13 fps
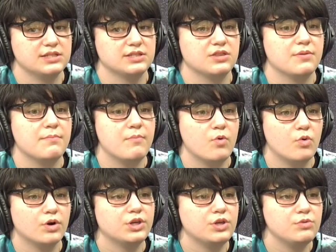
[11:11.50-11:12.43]
the
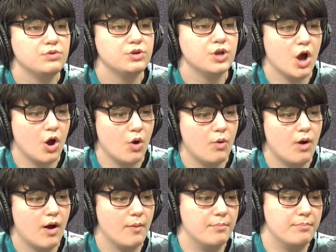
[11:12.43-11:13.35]
more you know
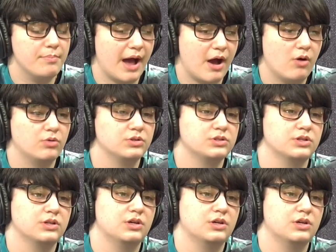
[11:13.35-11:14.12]
about